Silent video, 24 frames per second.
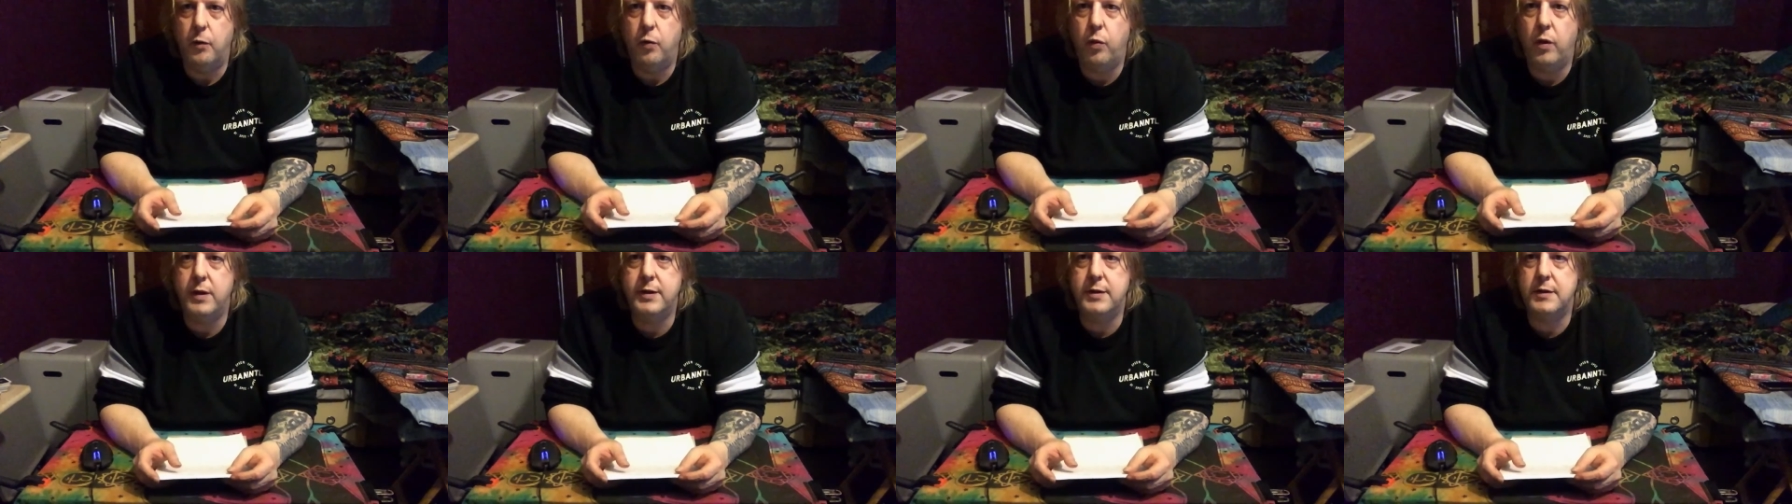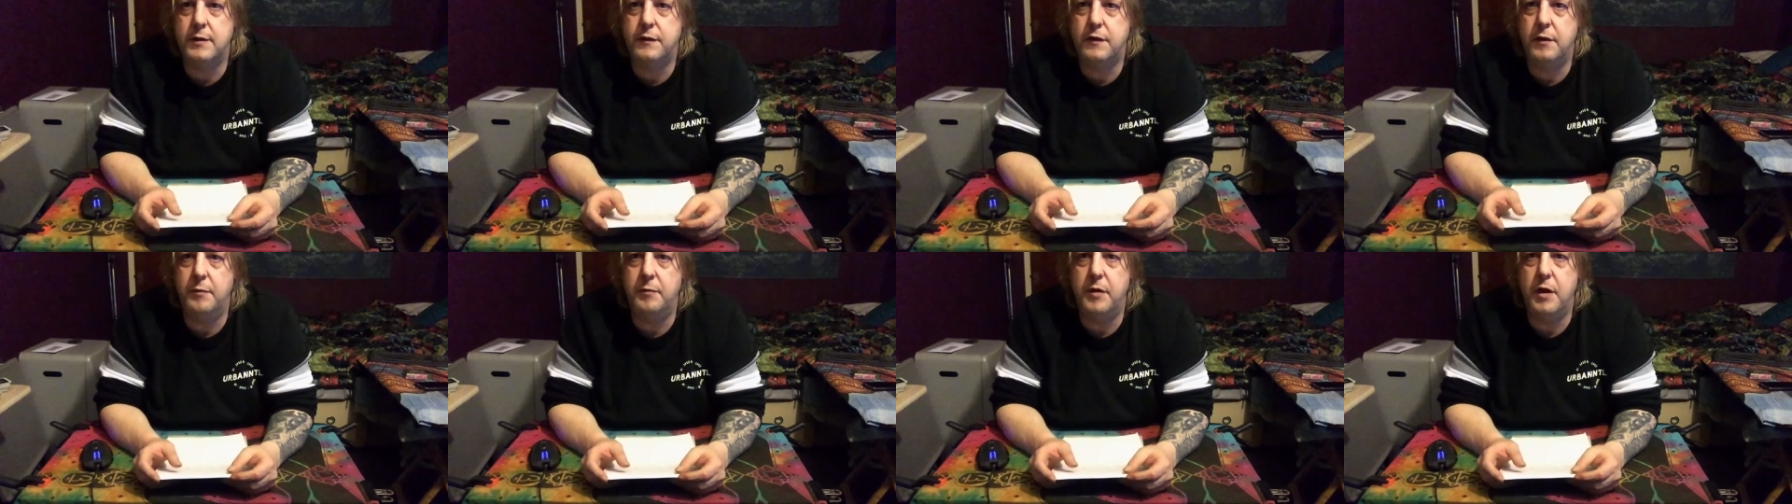wants
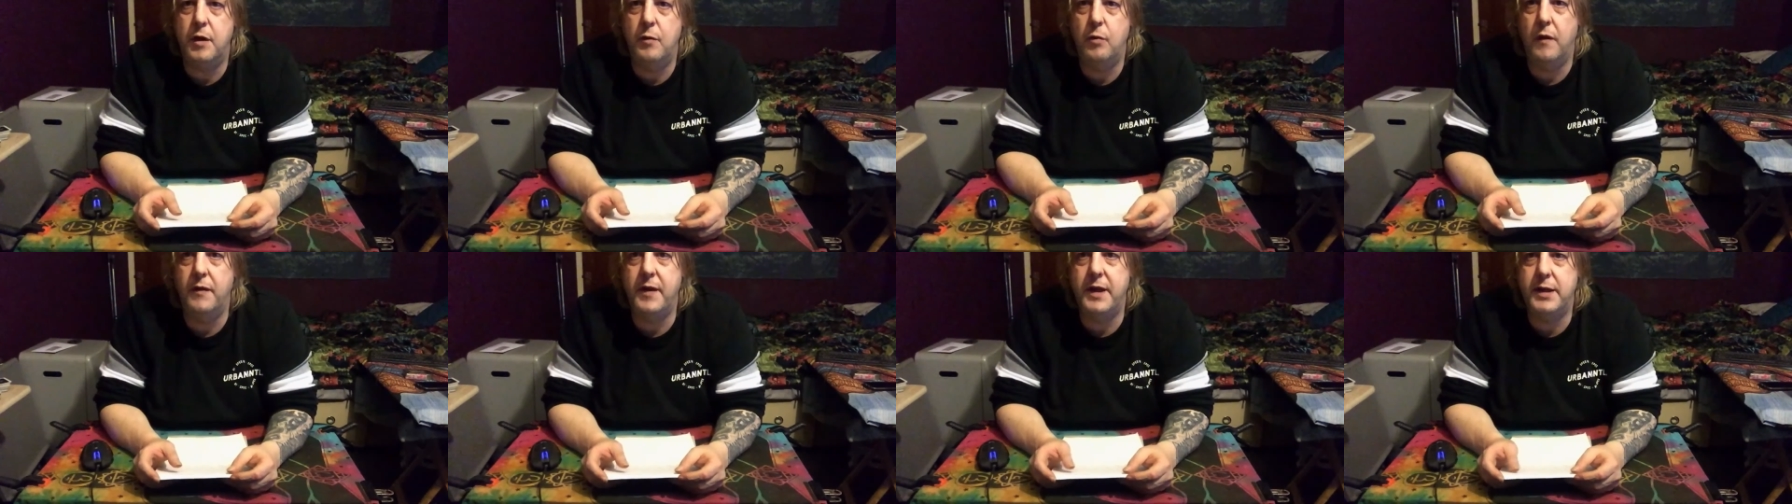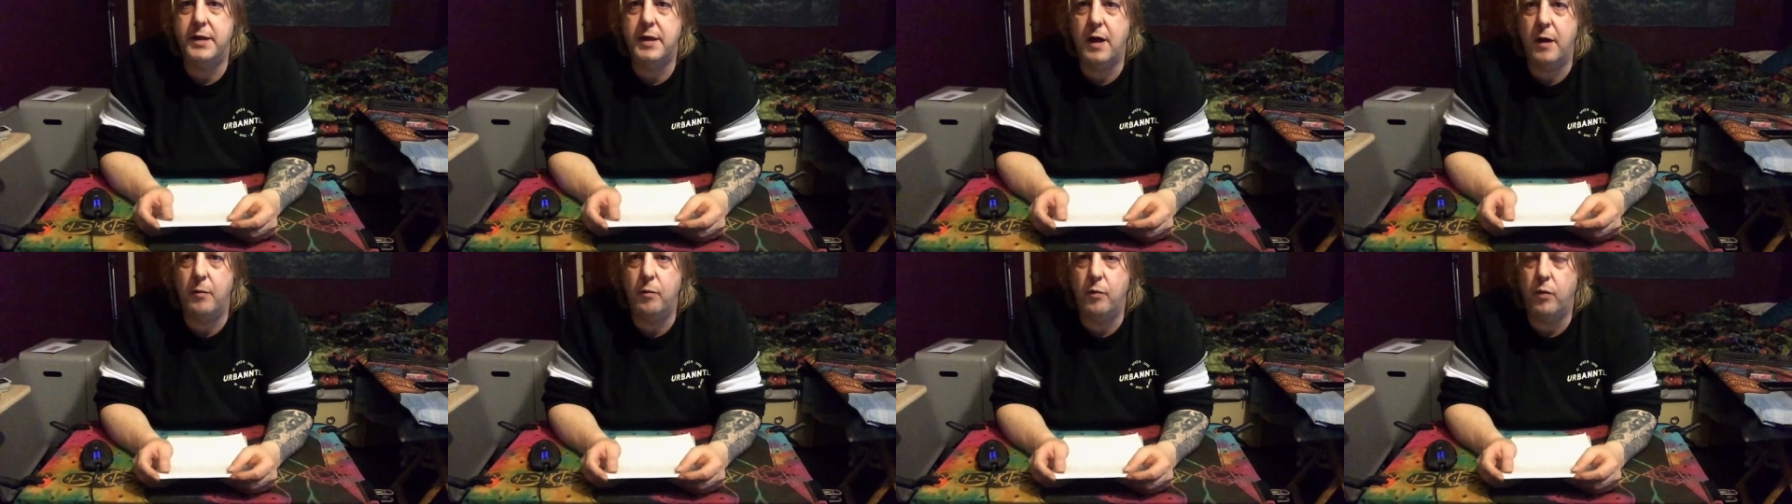from you, what they
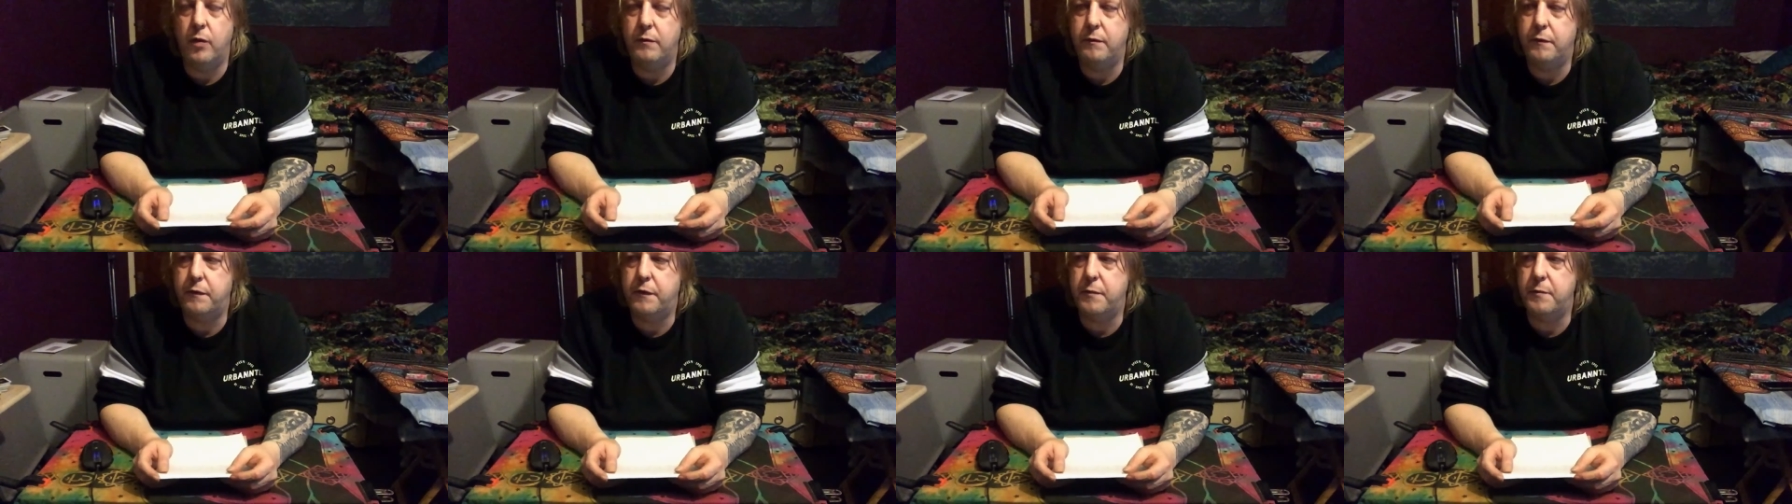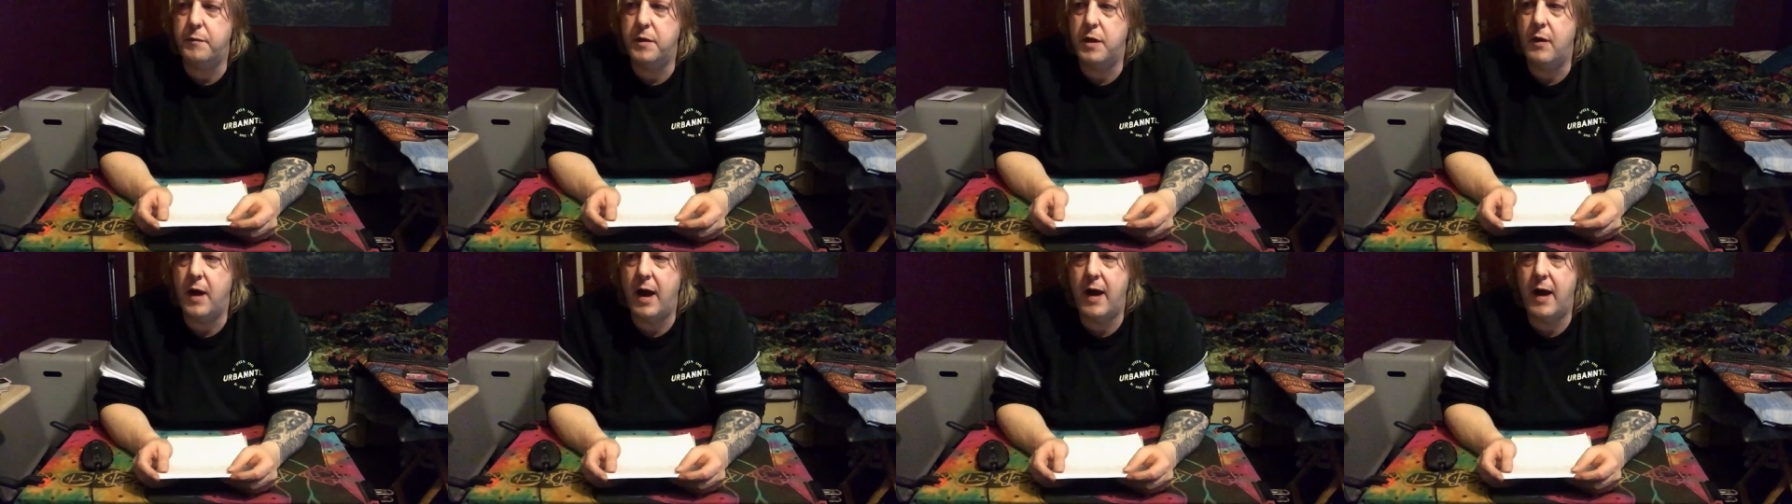don't want from you,